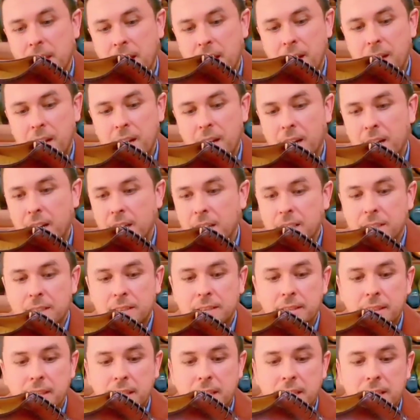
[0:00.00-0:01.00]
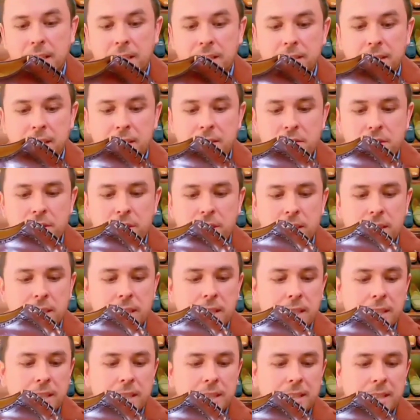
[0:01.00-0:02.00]
And
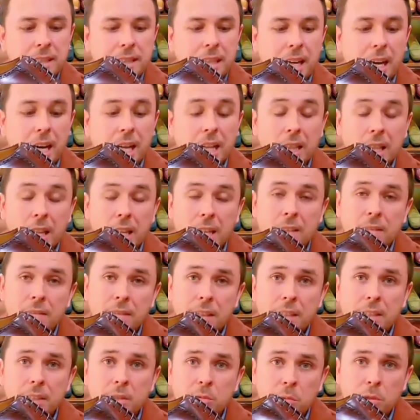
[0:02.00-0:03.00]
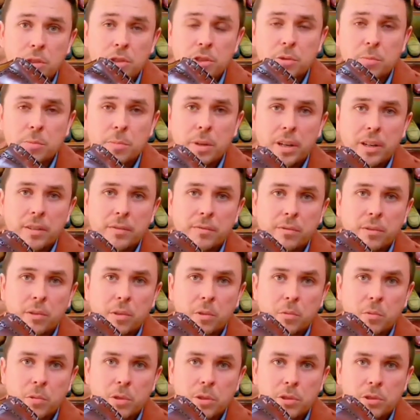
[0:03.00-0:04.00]
essentially, a lot of that is what you pay for
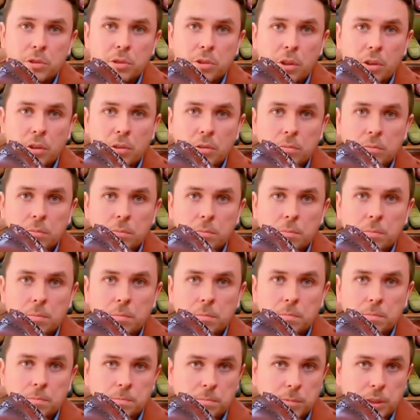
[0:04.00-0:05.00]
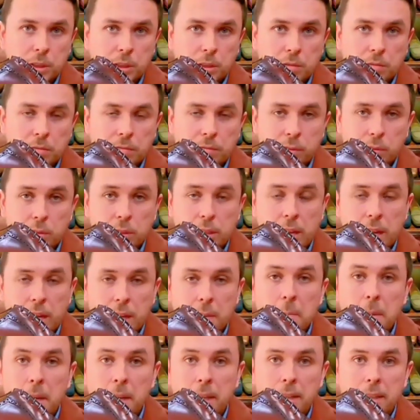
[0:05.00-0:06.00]
when you go, you know, fully
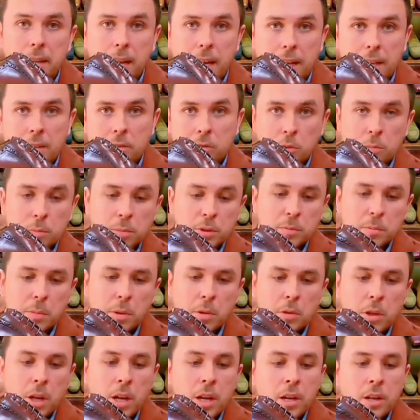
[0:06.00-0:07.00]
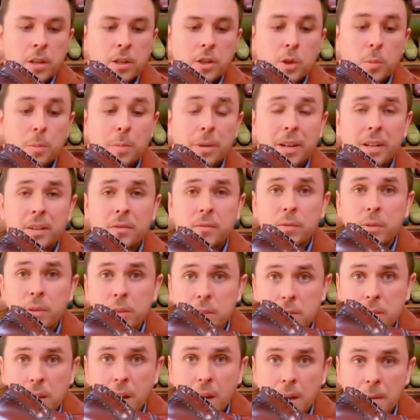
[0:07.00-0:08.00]
handmade and or bespoke. You're paying for the
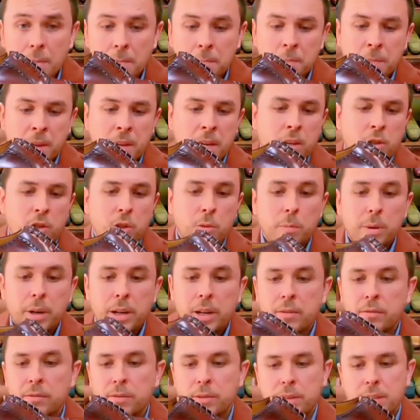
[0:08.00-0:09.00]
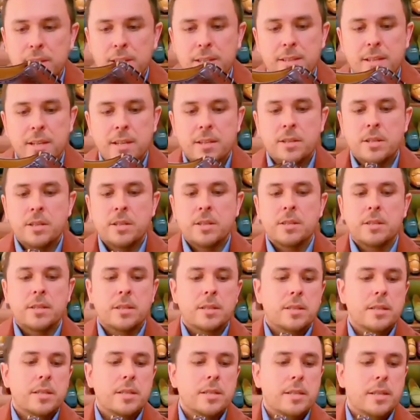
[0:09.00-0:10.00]
time. You're paying for the attention to
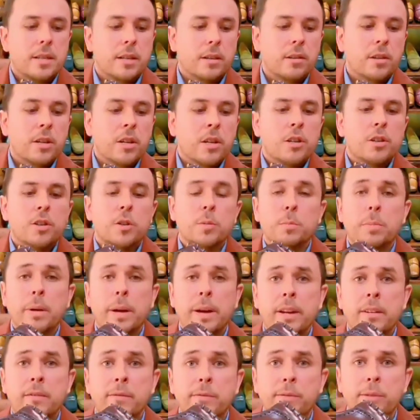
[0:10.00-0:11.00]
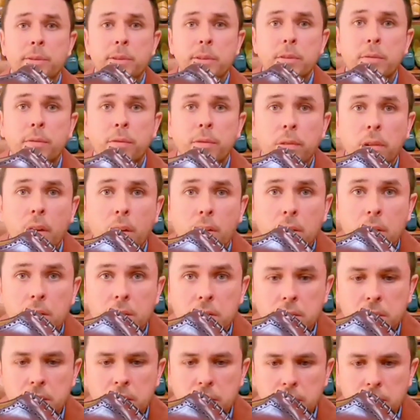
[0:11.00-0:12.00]
detail. You're paying for the
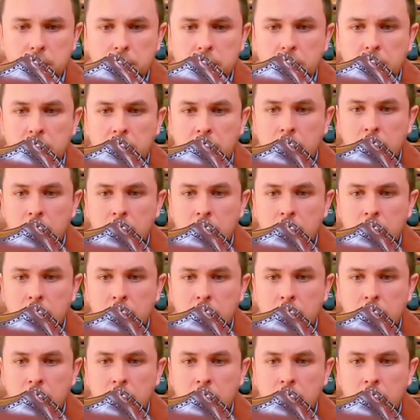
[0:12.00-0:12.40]
flawlessness.